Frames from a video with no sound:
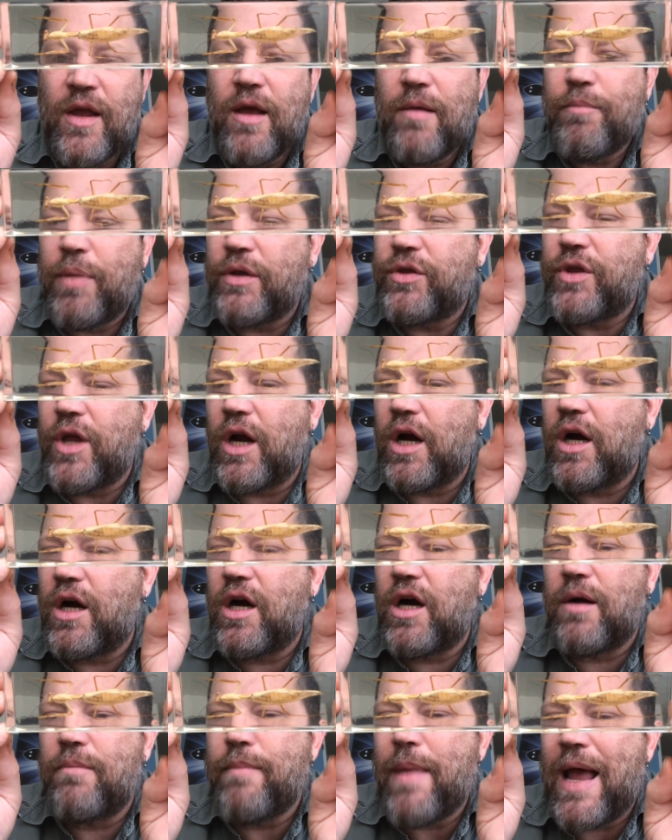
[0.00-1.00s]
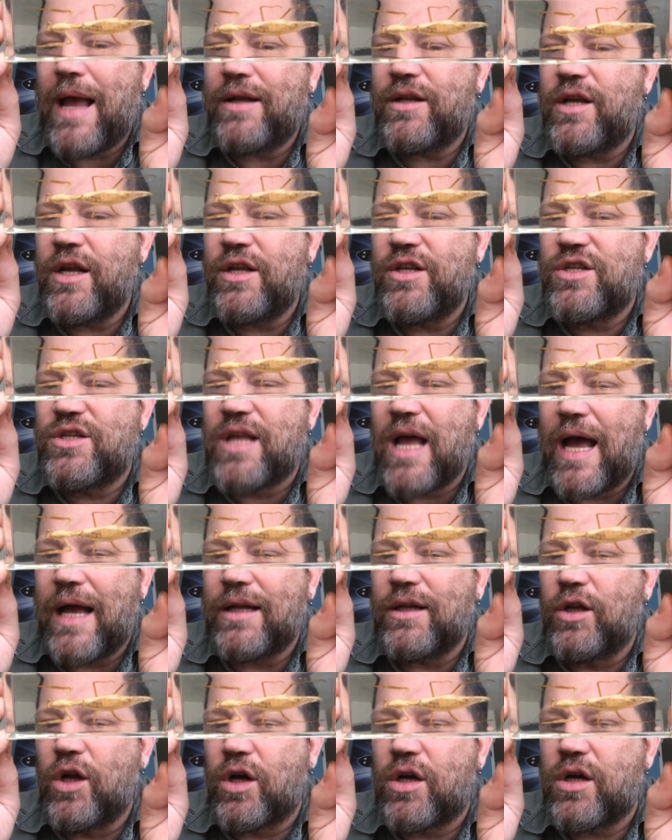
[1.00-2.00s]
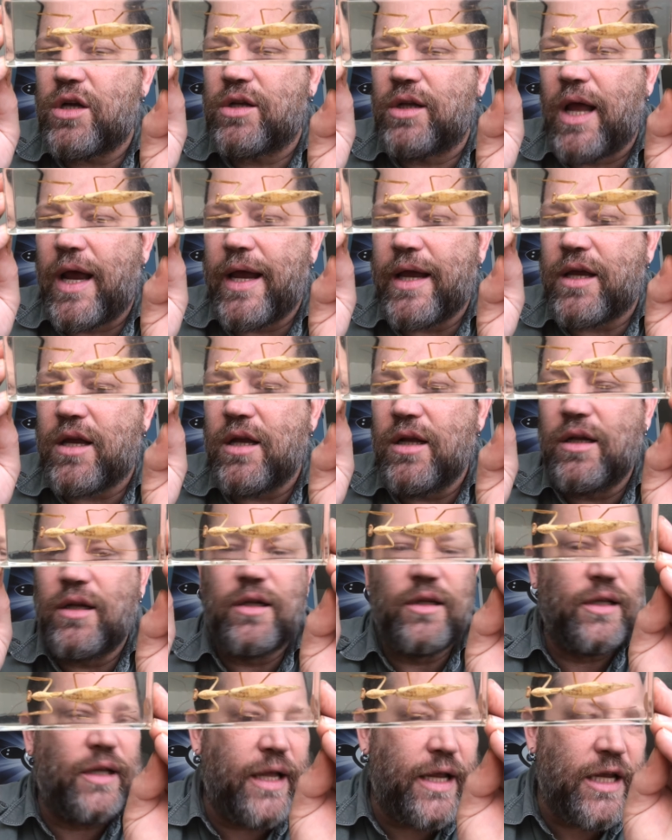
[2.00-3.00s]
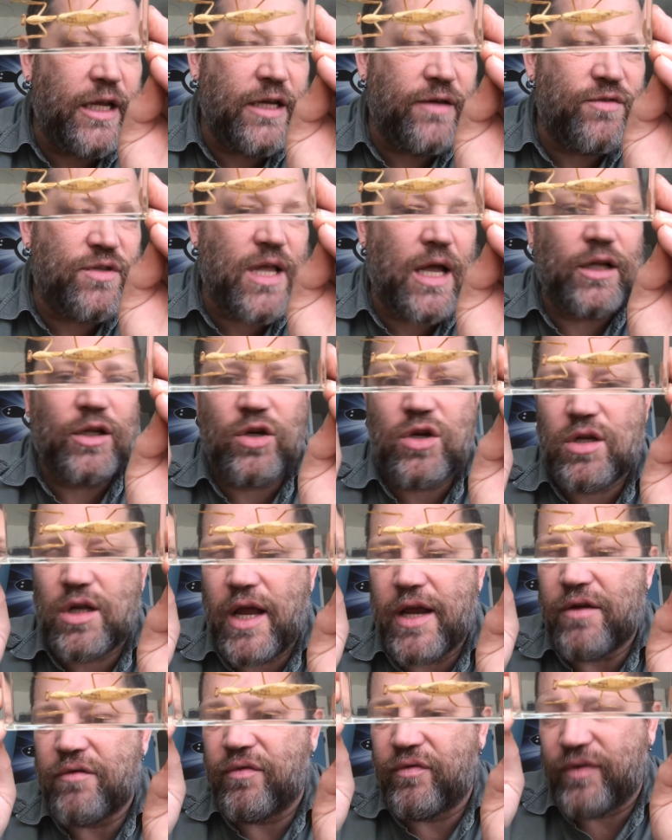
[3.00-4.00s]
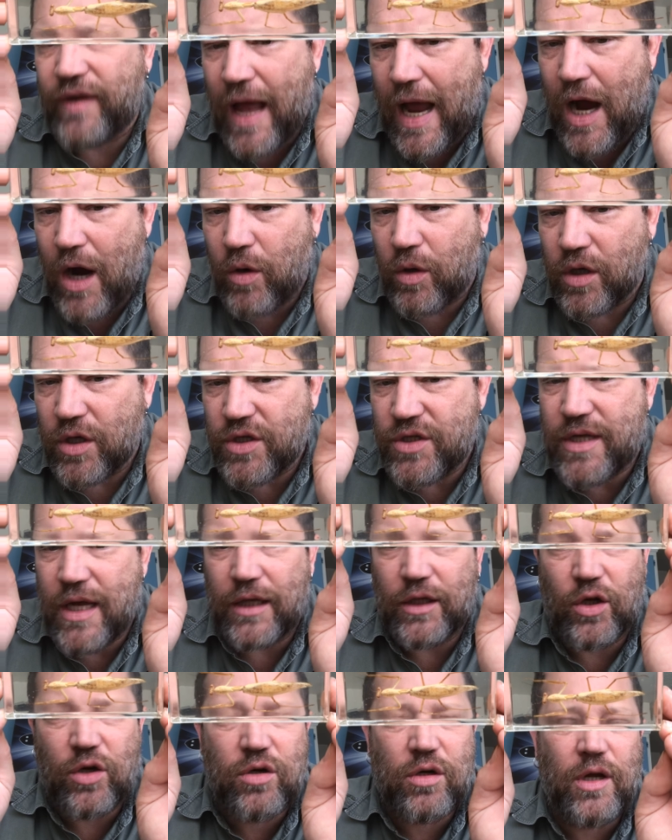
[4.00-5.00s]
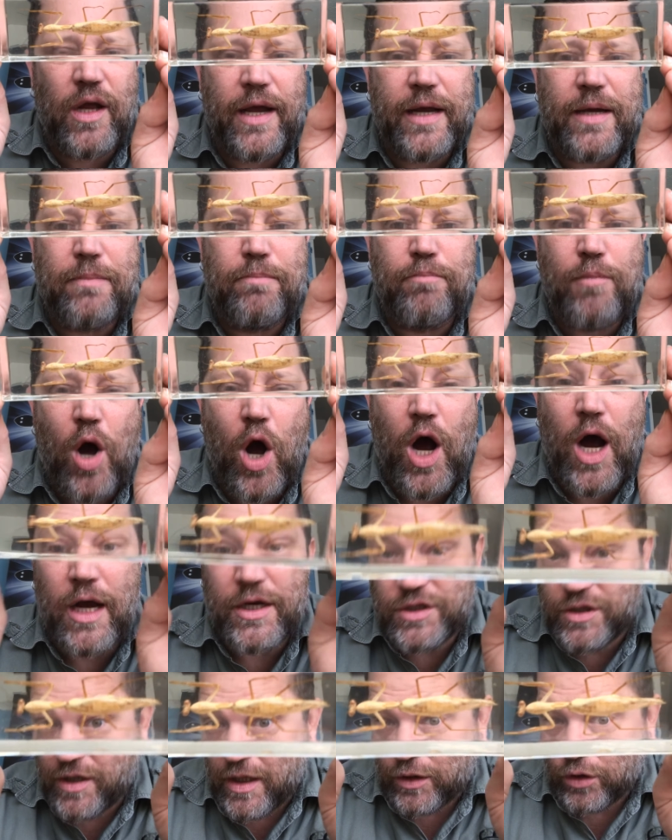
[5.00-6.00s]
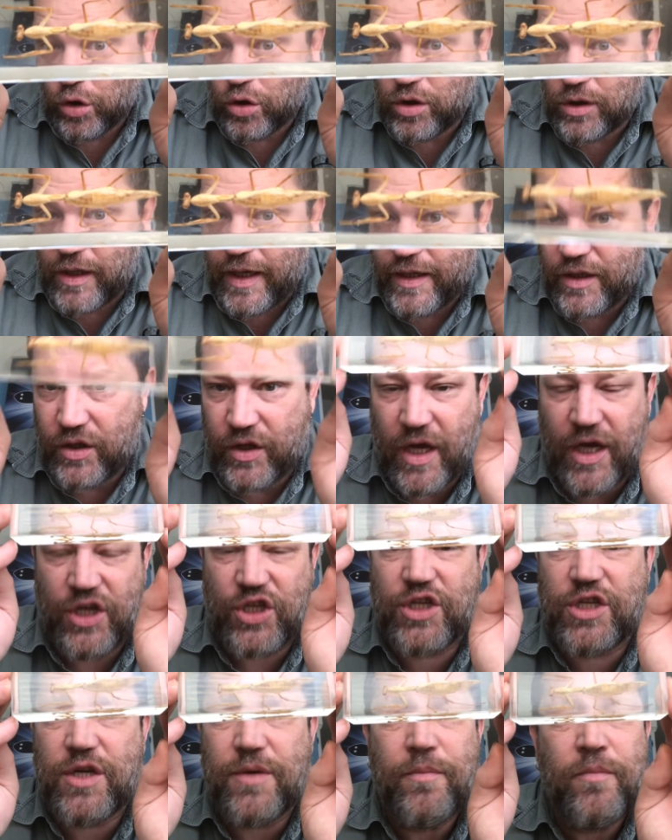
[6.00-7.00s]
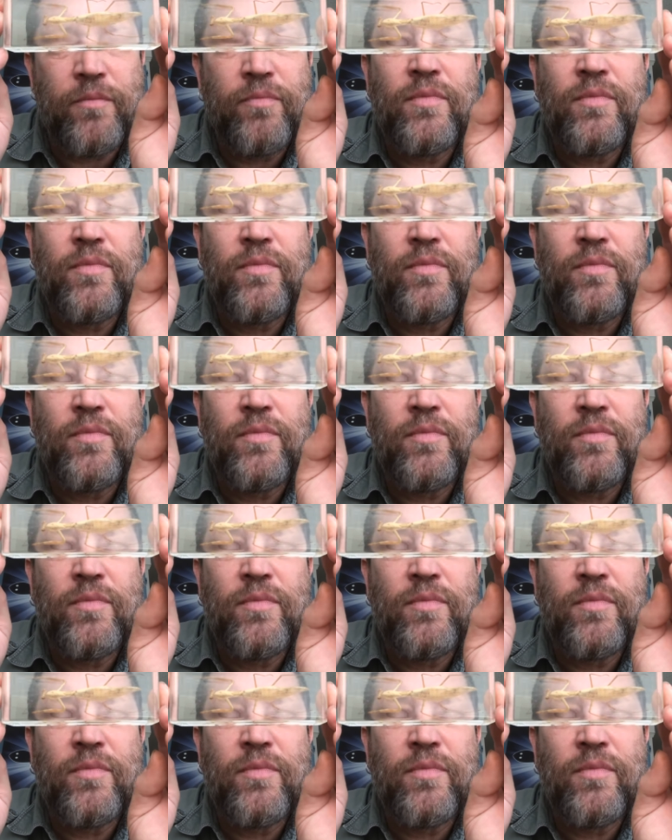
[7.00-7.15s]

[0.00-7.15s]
but there are mantids that look like leaves, that look like flowers, that look like moss, that look like this.